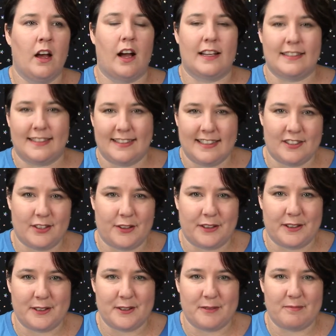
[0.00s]
I sit
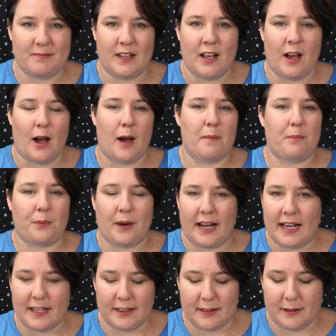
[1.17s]
on them. I
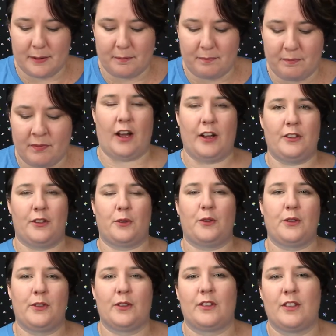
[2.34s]
break them. I do all
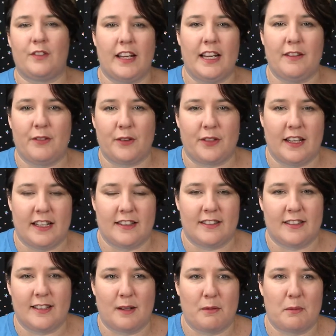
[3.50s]
sorts of evil things
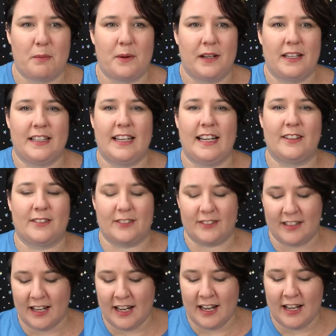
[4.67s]
to double pointed needles.
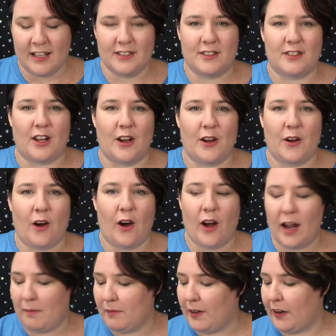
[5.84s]
So
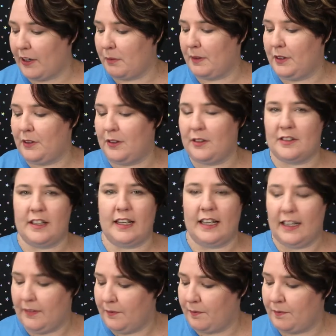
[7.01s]
I'm going to be
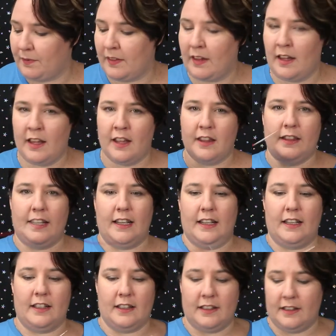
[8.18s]
using
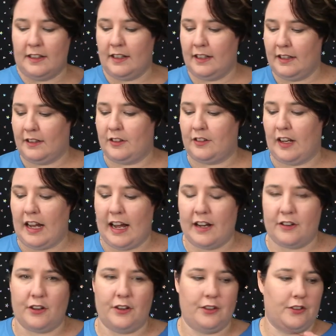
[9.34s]
the
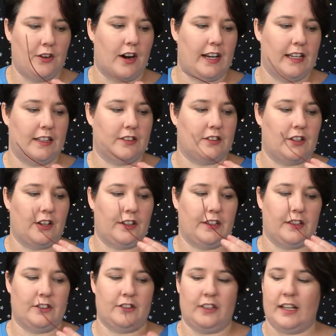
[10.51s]
Chowgu 9-inch
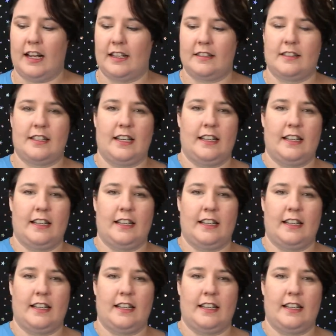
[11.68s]
circulars. You can't see